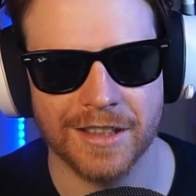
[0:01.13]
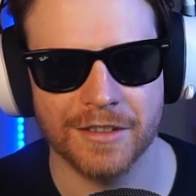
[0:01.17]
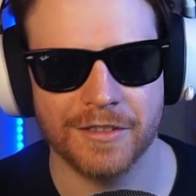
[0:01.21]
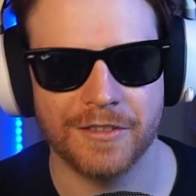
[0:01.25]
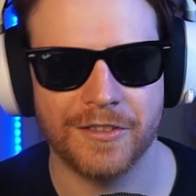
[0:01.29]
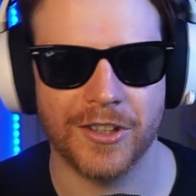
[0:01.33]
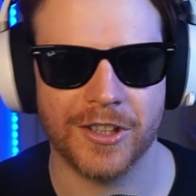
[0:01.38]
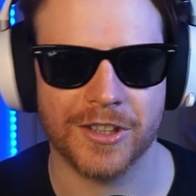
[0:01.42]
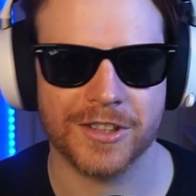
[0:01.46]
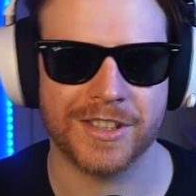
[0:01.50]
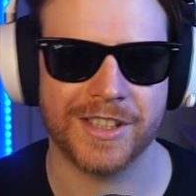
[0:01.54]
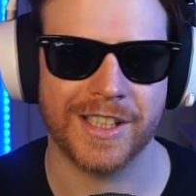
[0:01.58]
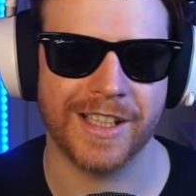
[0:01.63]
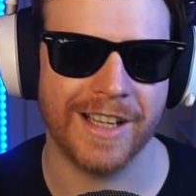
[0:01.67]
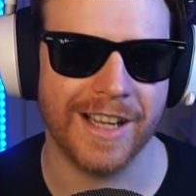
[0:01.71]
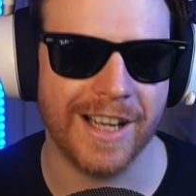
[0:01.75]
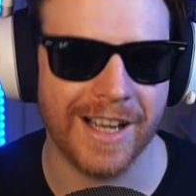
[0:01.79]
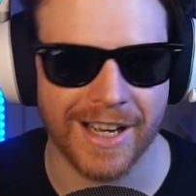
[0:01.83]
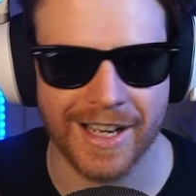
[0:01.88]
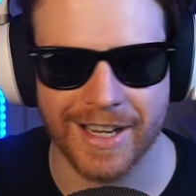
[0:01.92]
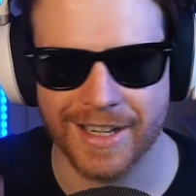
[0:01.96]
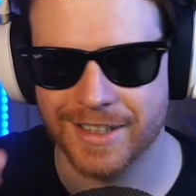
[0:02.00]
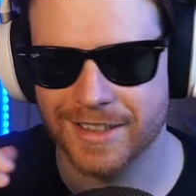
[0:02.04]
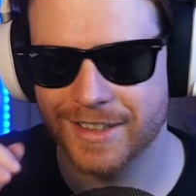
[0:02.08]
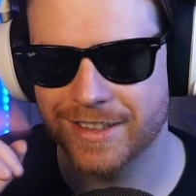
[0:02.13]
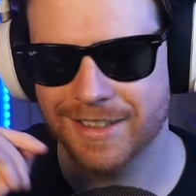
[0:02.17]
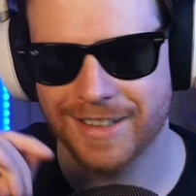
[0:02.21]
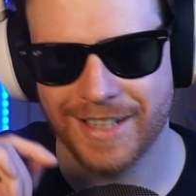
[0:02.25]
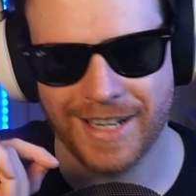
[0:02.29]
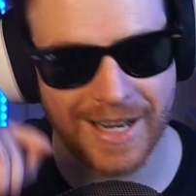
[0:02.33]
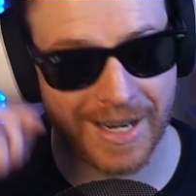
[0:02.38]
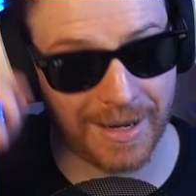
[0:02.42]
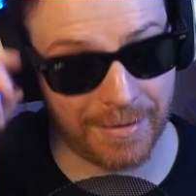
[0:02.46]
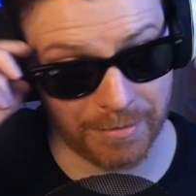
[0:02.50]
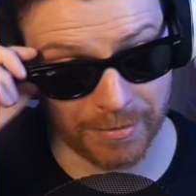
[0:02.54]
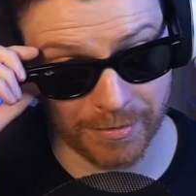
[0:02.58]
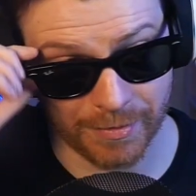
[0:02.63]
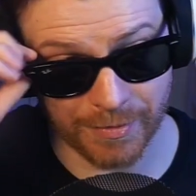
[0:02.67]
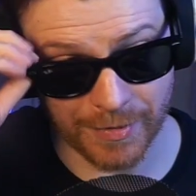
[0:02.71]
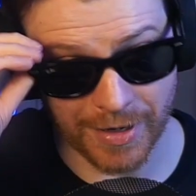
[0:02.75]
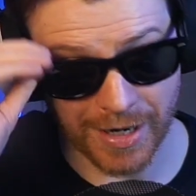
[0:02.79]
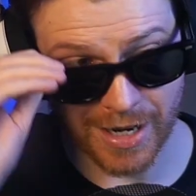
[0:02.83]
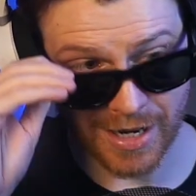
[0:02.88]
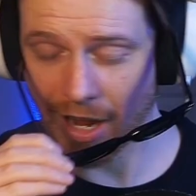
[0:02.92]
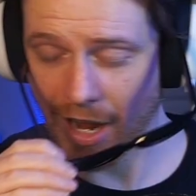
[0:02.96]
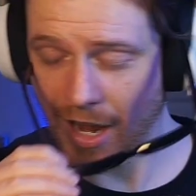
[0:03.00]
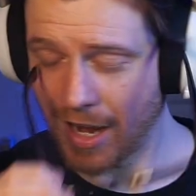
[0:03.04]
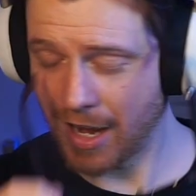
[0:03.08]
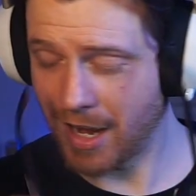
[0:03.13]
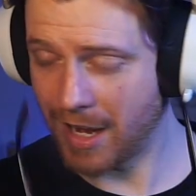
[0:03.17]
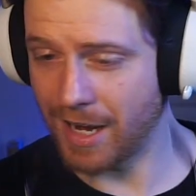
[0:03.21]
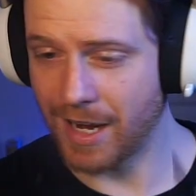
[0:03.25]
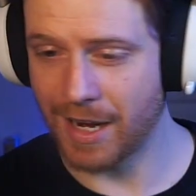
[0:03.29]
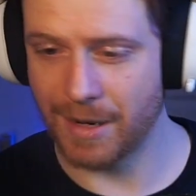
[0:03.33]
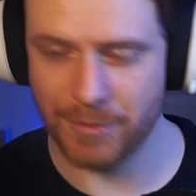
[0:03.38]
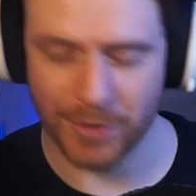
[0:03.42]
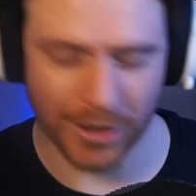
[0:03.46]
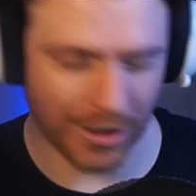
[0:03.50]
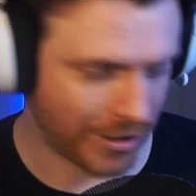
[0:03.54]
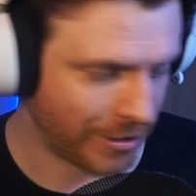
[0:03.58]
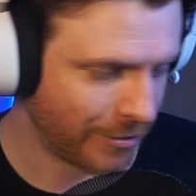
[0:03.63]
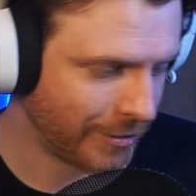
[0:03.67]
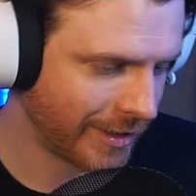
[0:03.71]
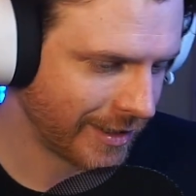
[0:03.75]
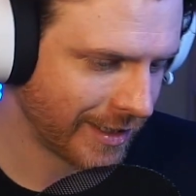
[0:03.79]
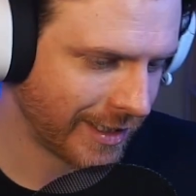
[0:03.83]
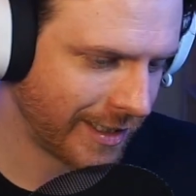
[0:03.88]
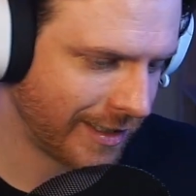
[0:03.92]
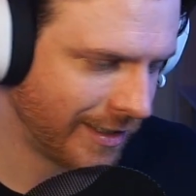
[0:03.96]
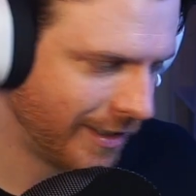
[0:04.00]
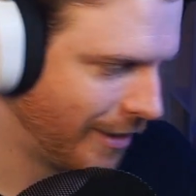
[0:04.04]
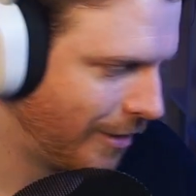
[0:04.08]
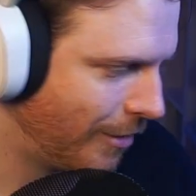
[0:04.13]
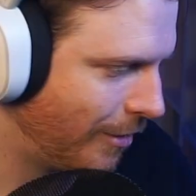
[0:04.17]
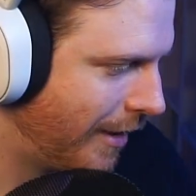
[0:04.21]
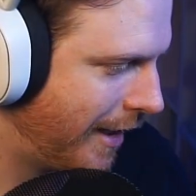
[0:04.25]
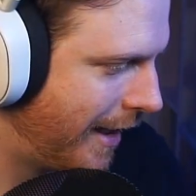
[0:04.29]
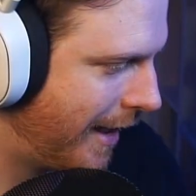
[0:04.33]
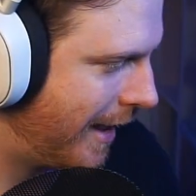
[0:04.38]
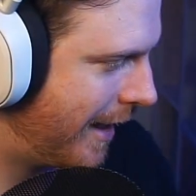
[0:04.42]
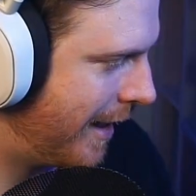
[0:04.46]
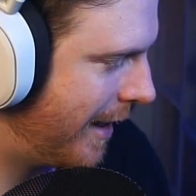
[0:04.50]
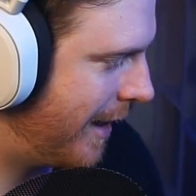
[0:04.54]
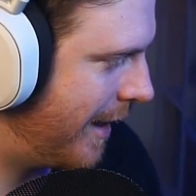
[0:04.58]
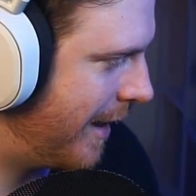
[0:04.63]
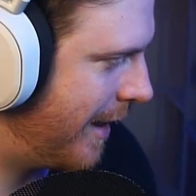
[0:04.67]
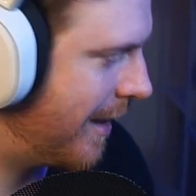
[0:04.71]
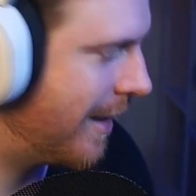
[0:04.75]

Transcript: Phox here, and I'm I'm not doing that No, I uh,